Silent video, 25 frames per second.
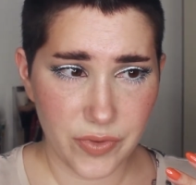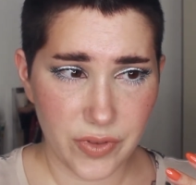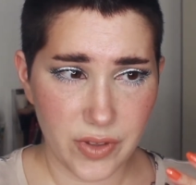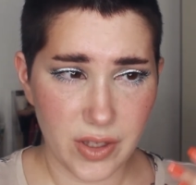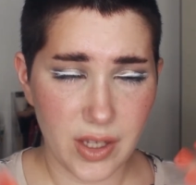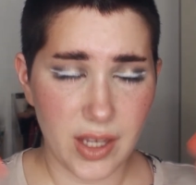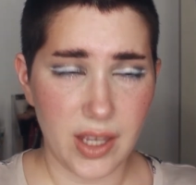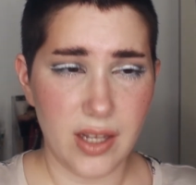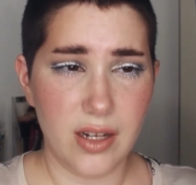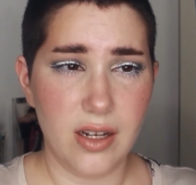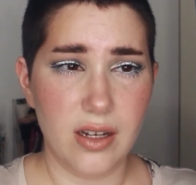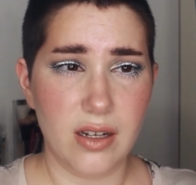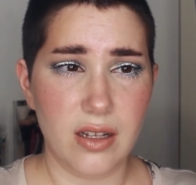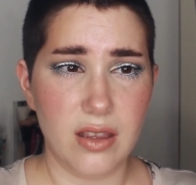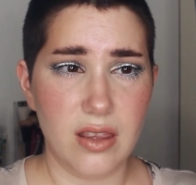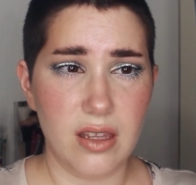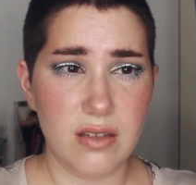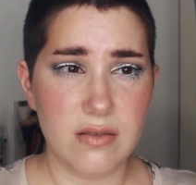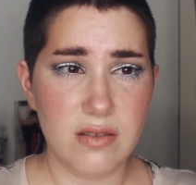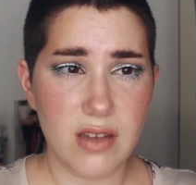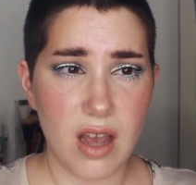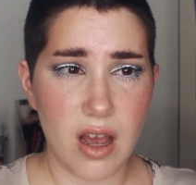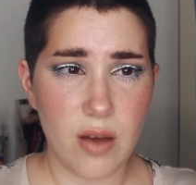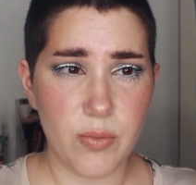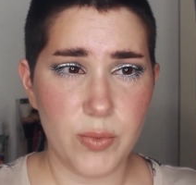hitting the
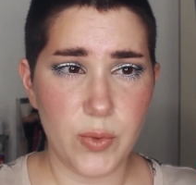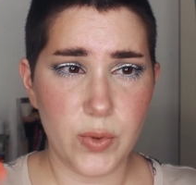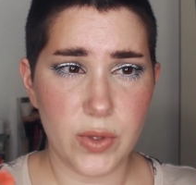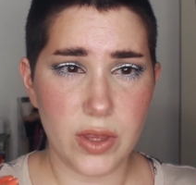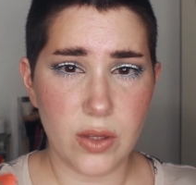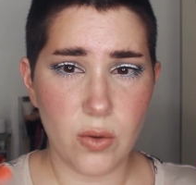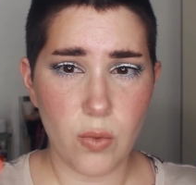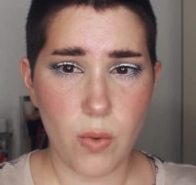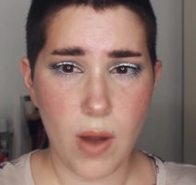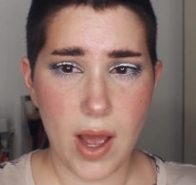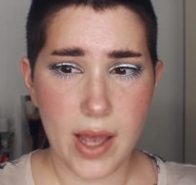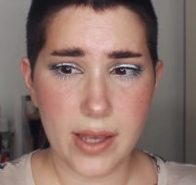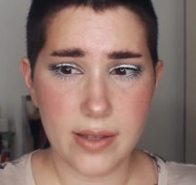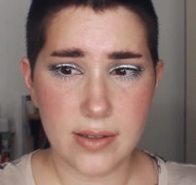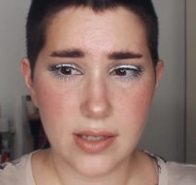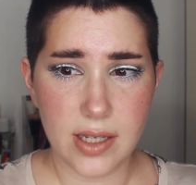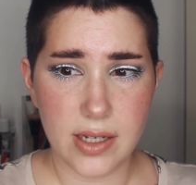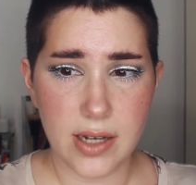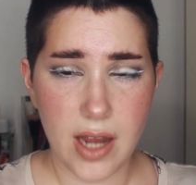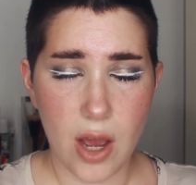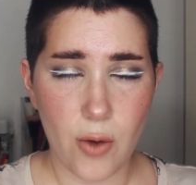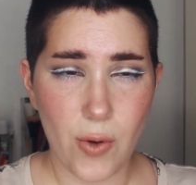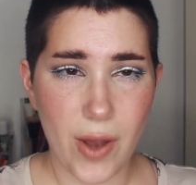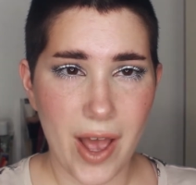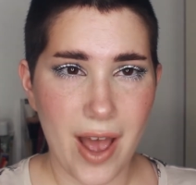top with the white,
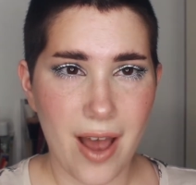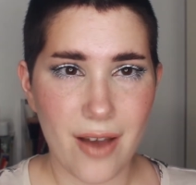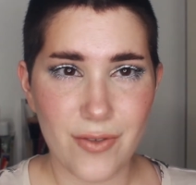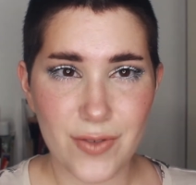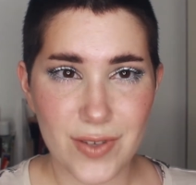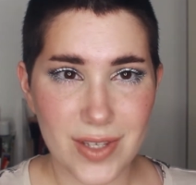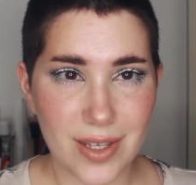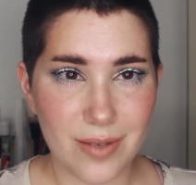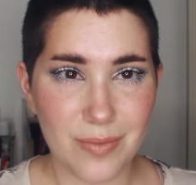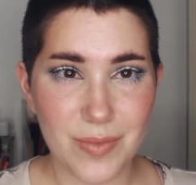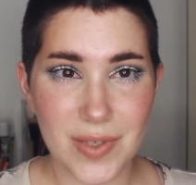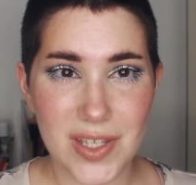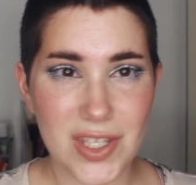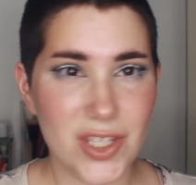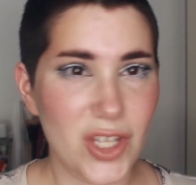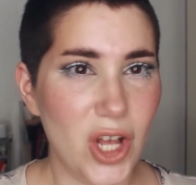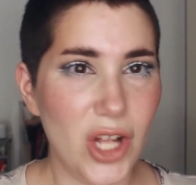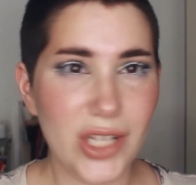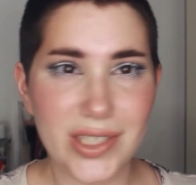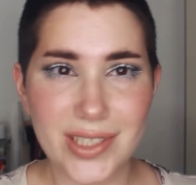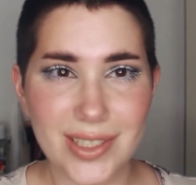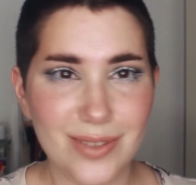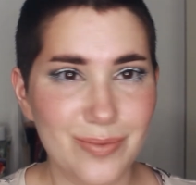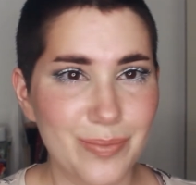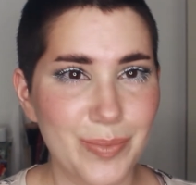and now I have some
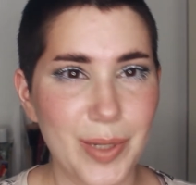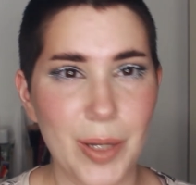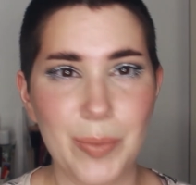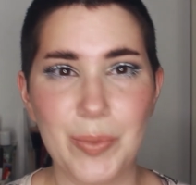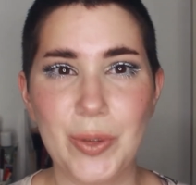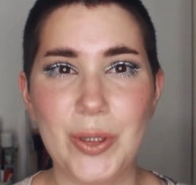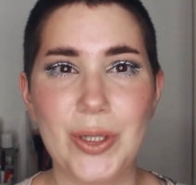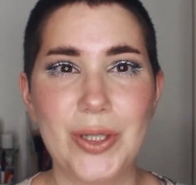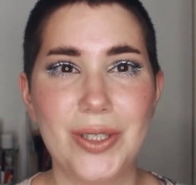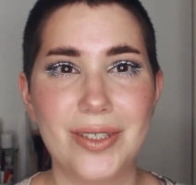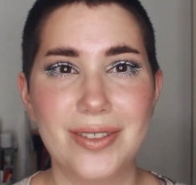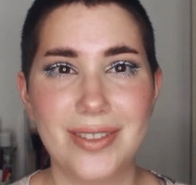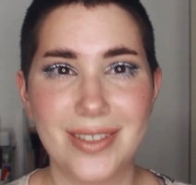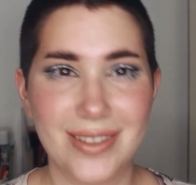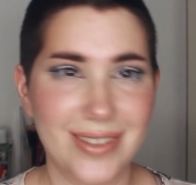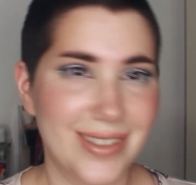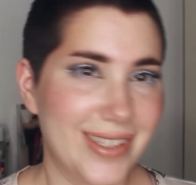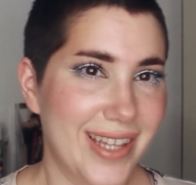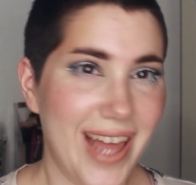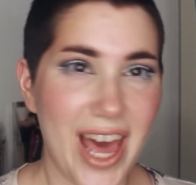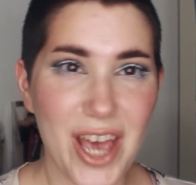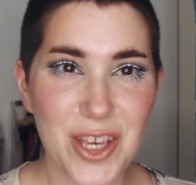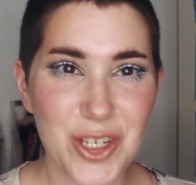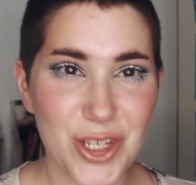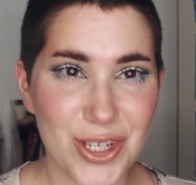salt and pepper
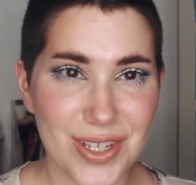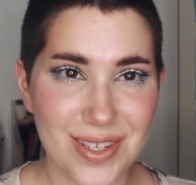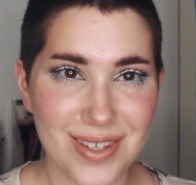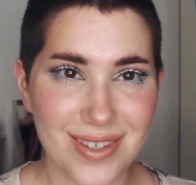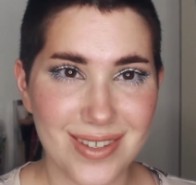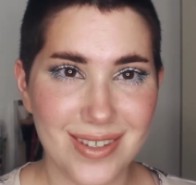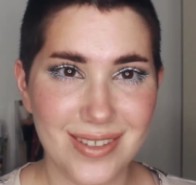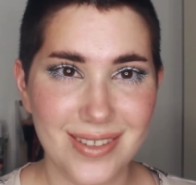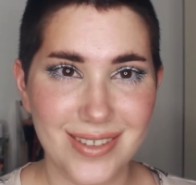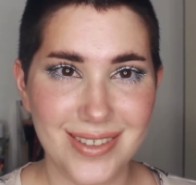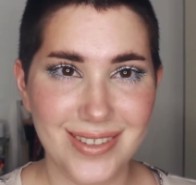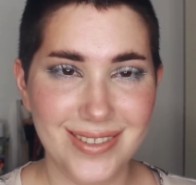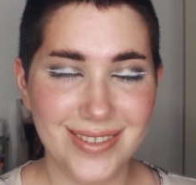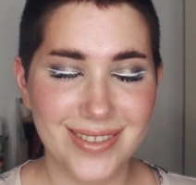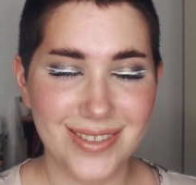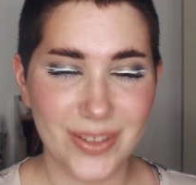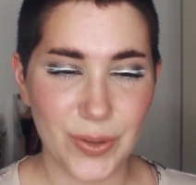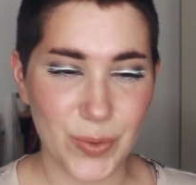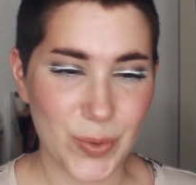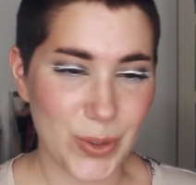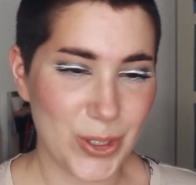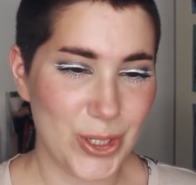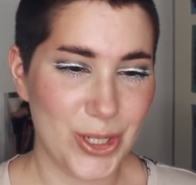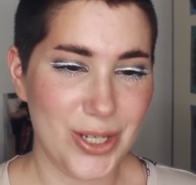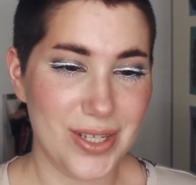lashes,
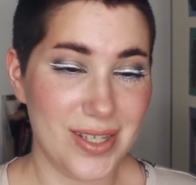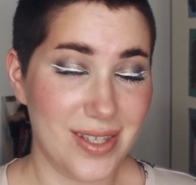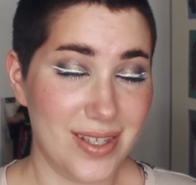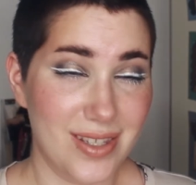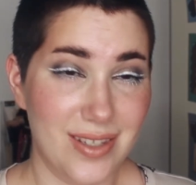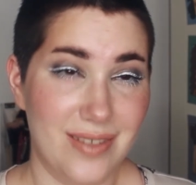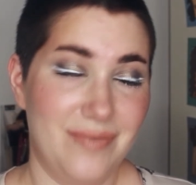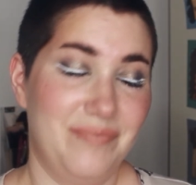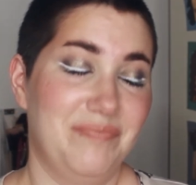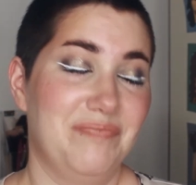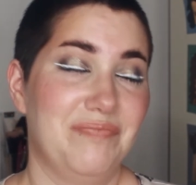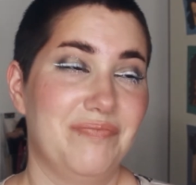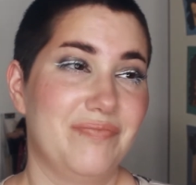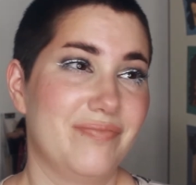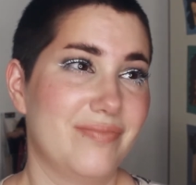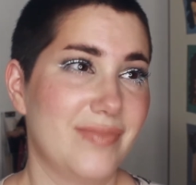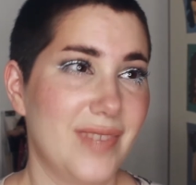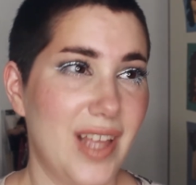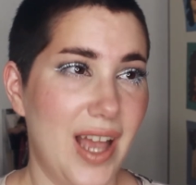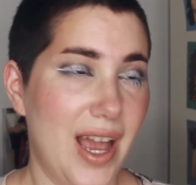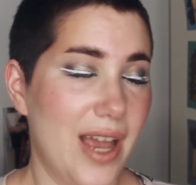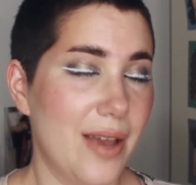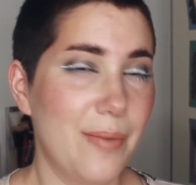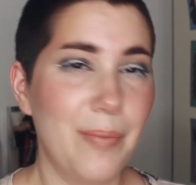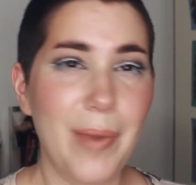which is,
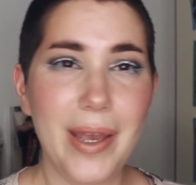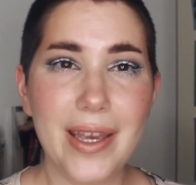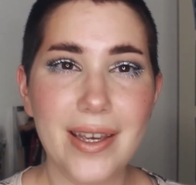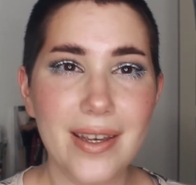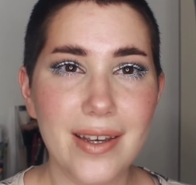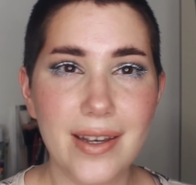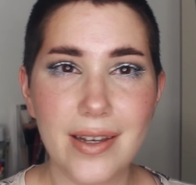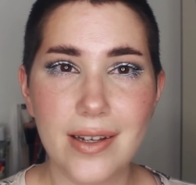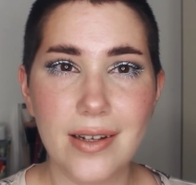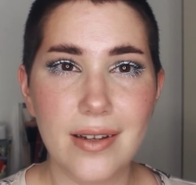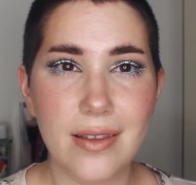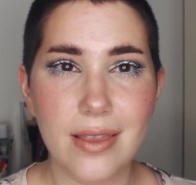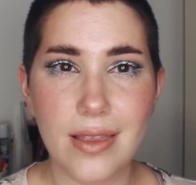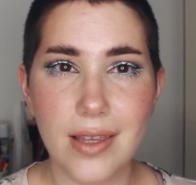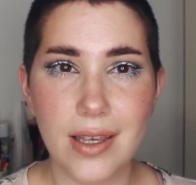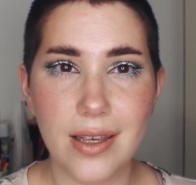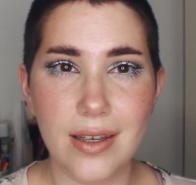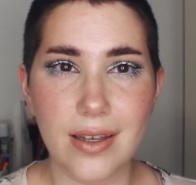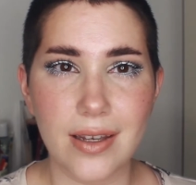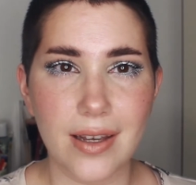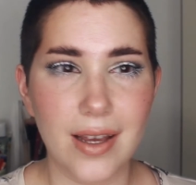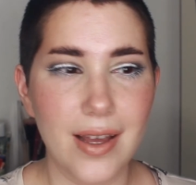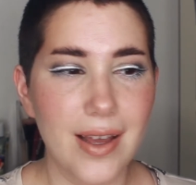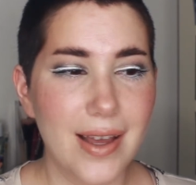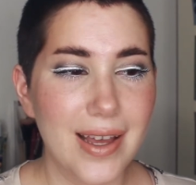I'm making it a
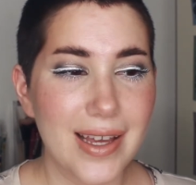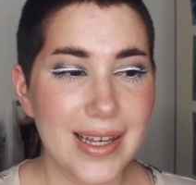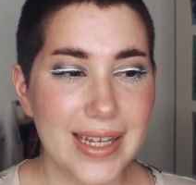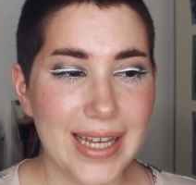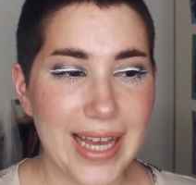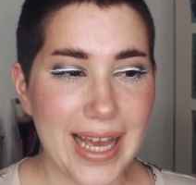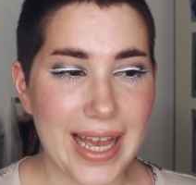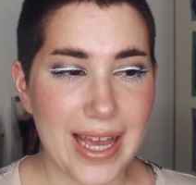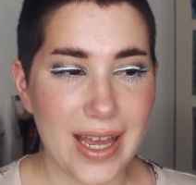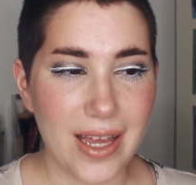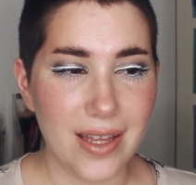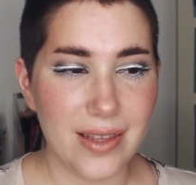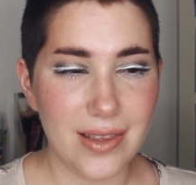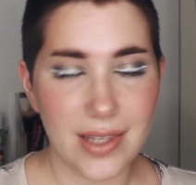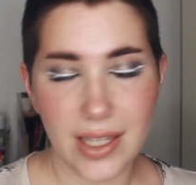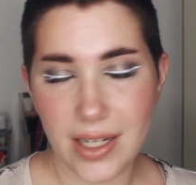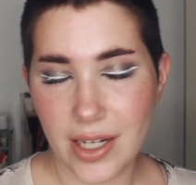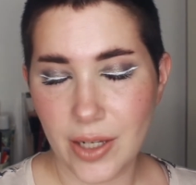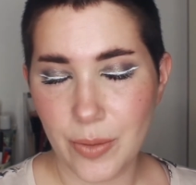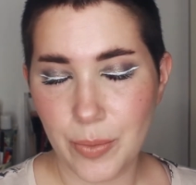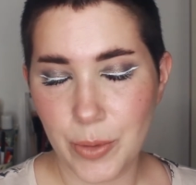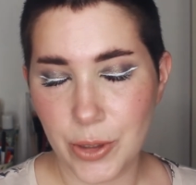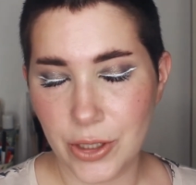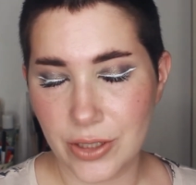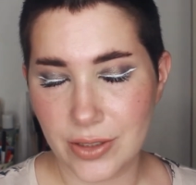thing. And then
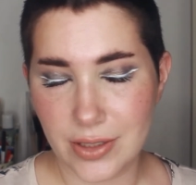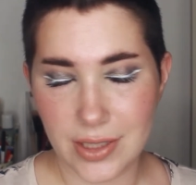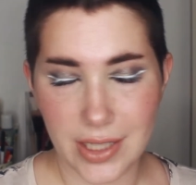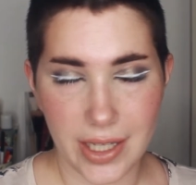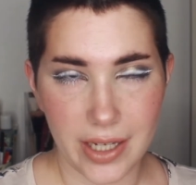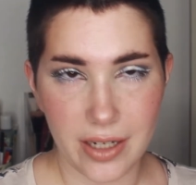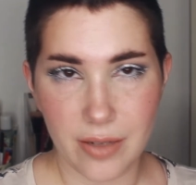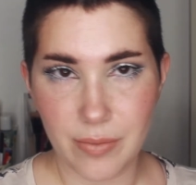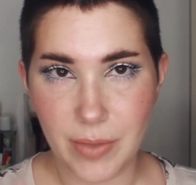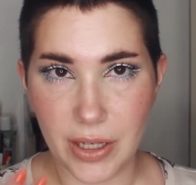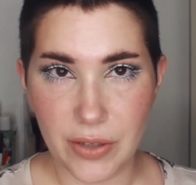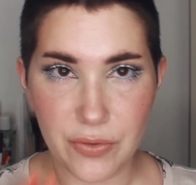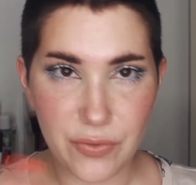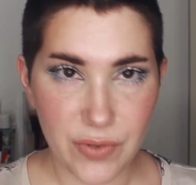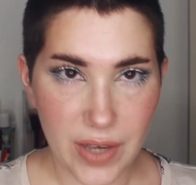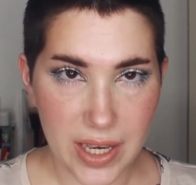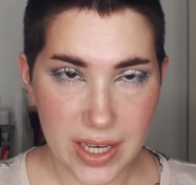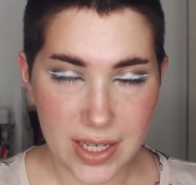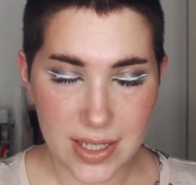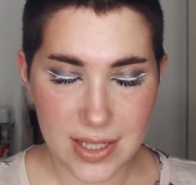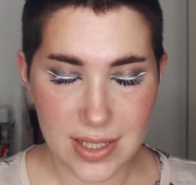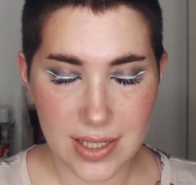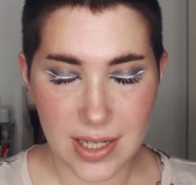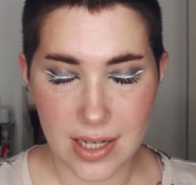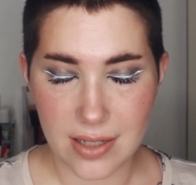I put like my
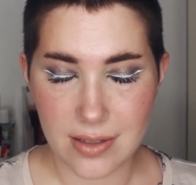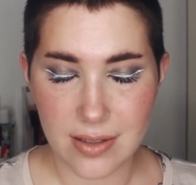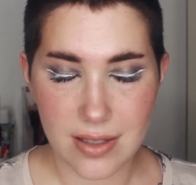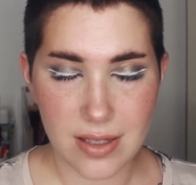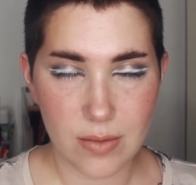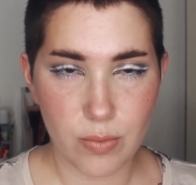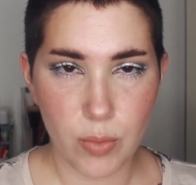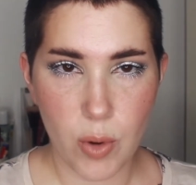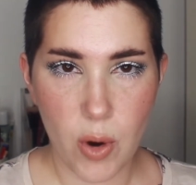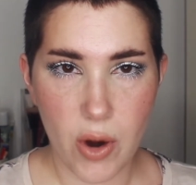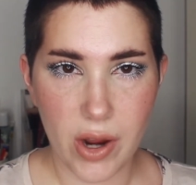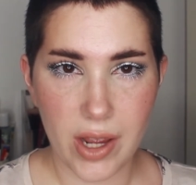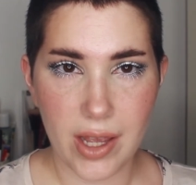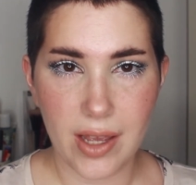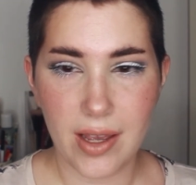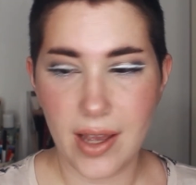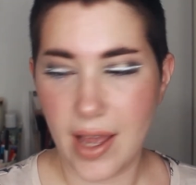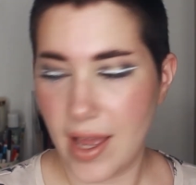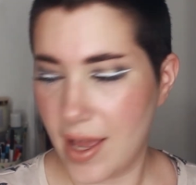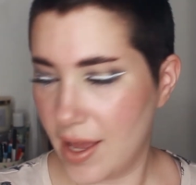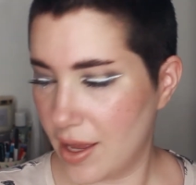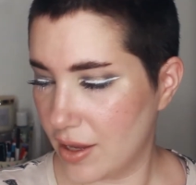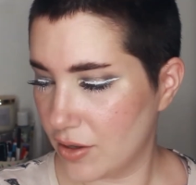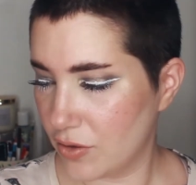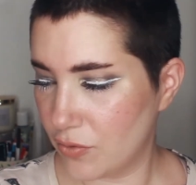face, that's boring,
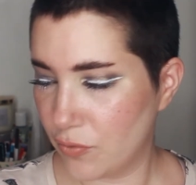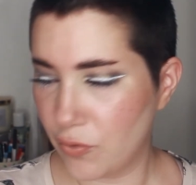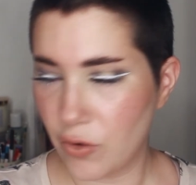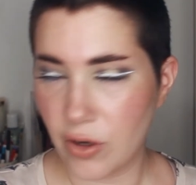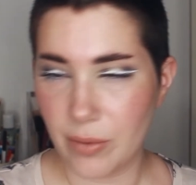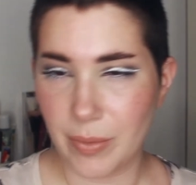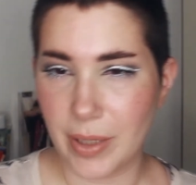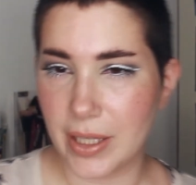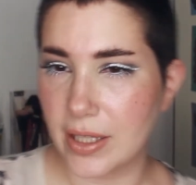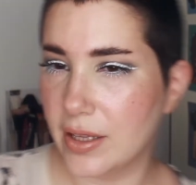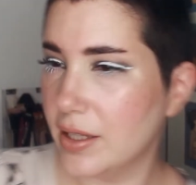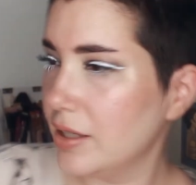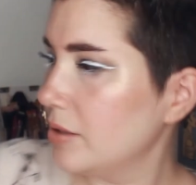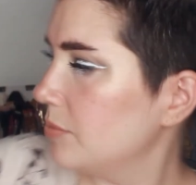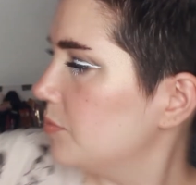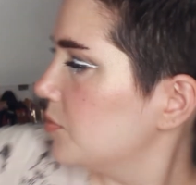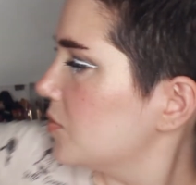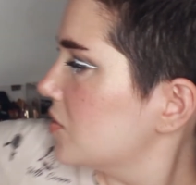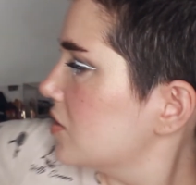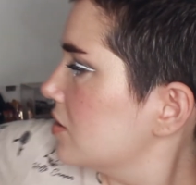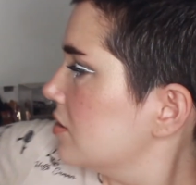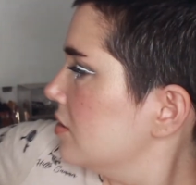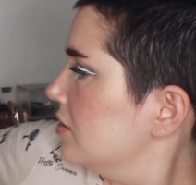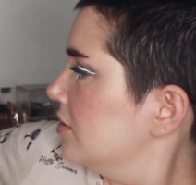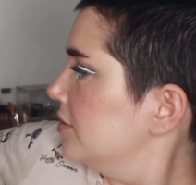and for my
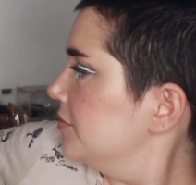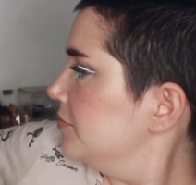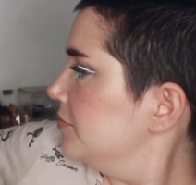lips,